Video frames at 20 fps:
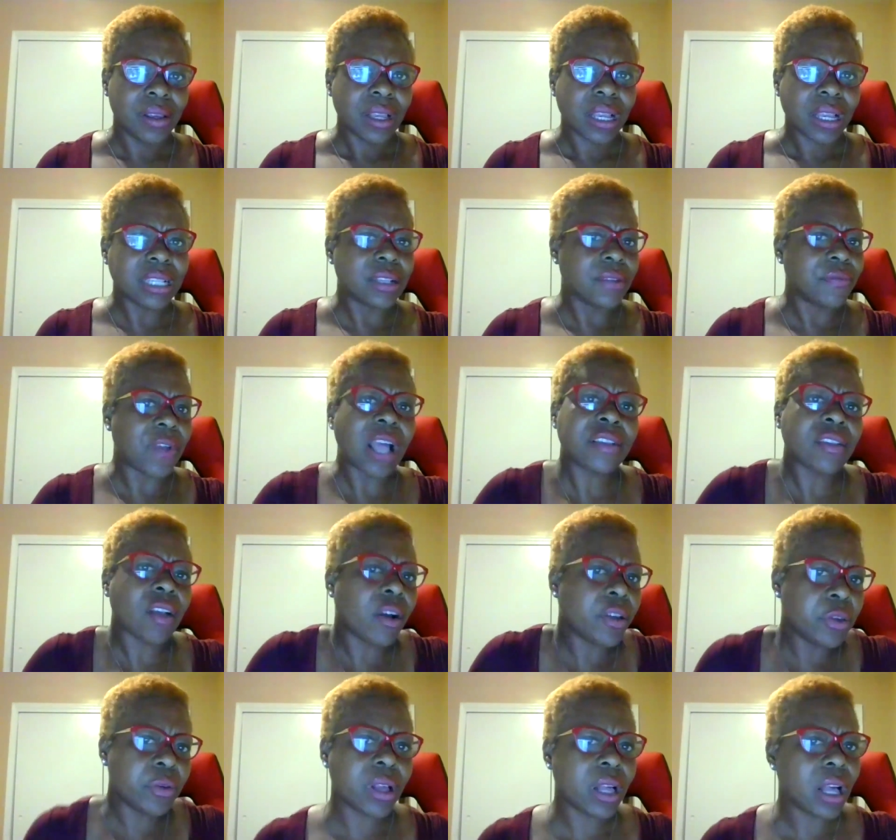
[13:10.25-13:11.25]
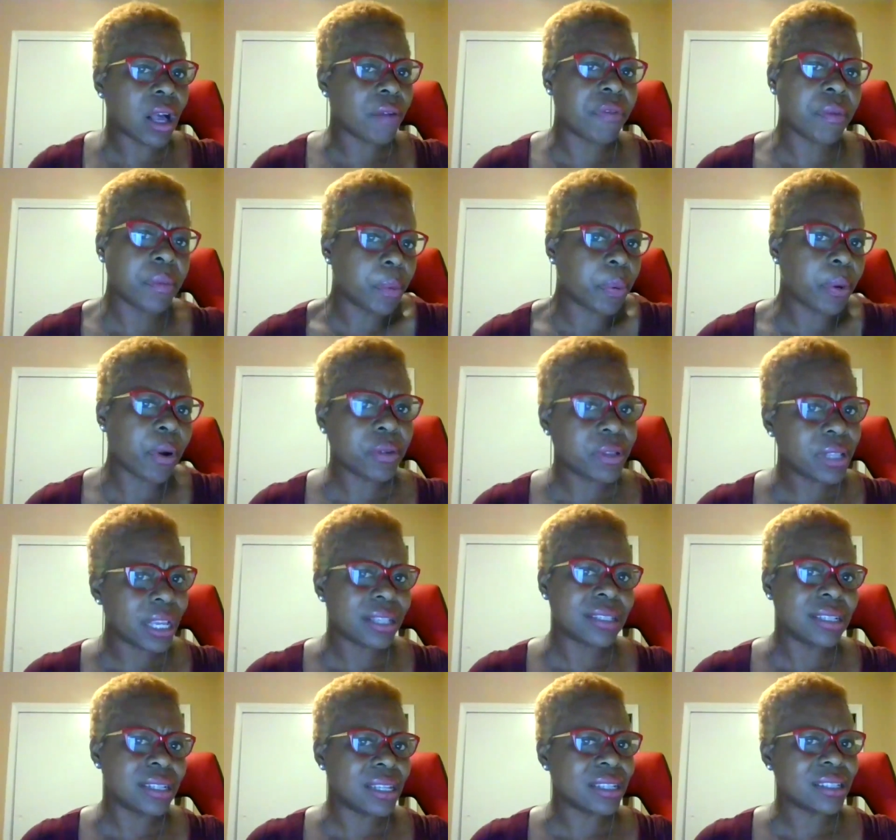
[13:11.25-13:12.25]
Because if that's all you can come from the
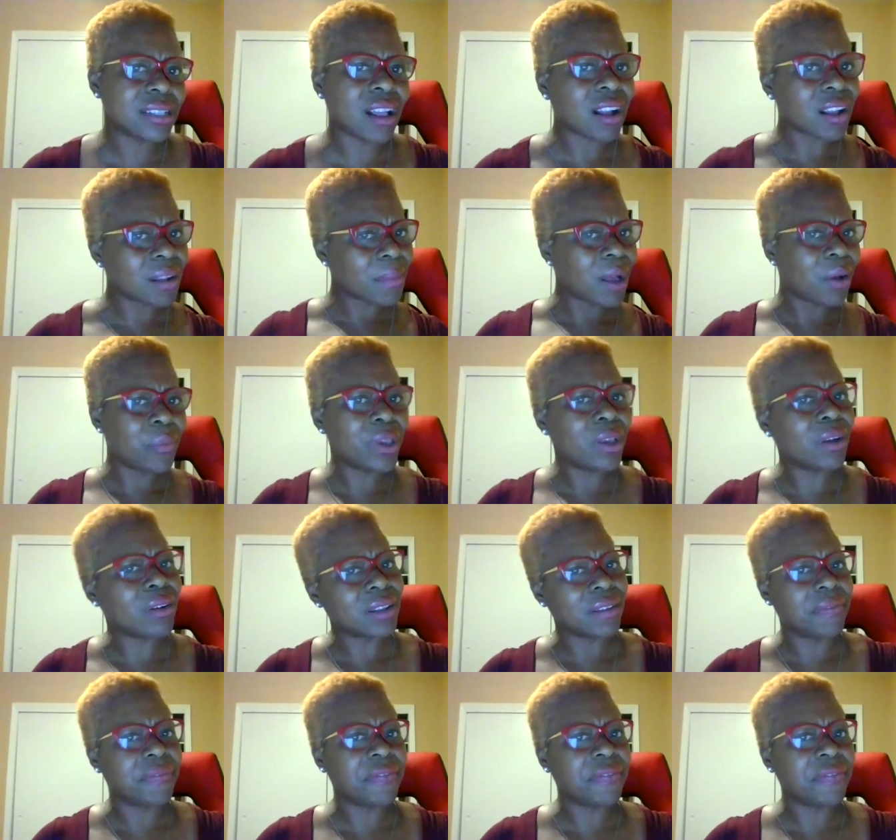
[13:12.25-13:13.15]
protesting is talking about we're going